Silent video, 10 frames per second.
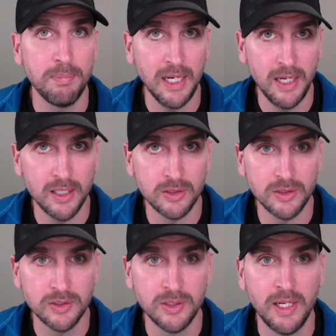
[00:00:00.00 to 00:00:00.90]

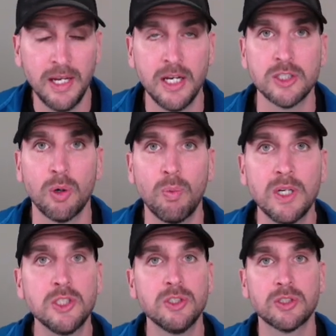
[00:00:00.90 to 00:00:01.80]
panels, so
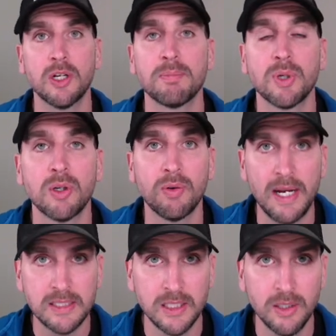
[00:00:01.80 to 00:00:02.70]
once you start
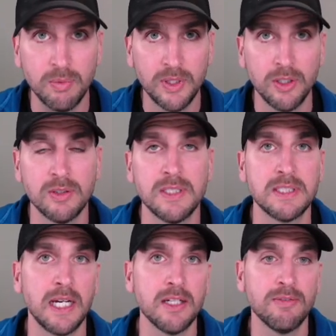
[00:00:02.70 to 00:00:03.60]
progressing with your
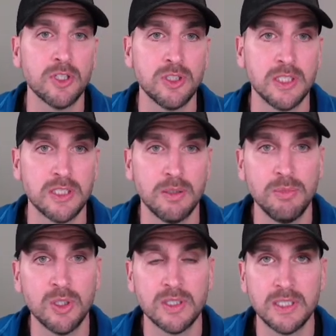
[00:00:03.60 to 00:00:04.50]
design of your system,
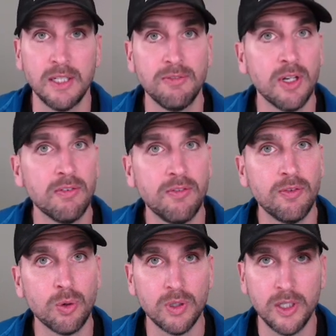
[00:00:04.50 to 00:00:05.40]
you can see if you have
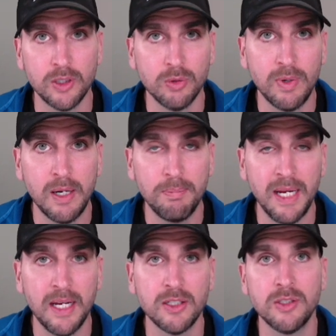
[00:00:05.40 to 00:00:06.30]
400 watt
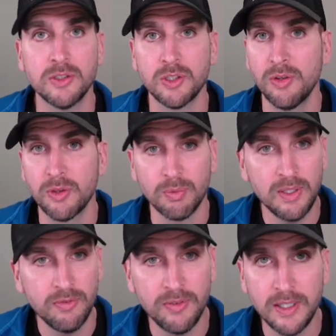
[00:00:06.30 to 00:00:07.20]
panels or
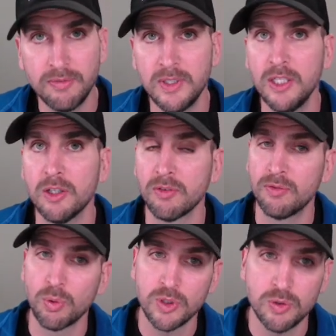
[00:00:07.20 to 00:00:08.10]
350 or
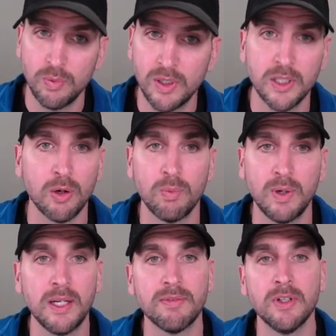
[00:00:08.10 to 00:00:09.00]
420 or
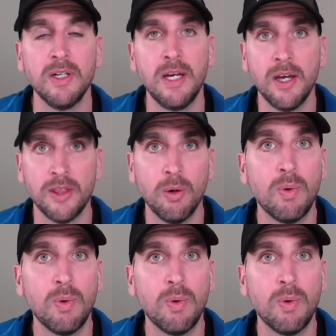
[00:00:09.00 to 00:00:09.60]
whatever the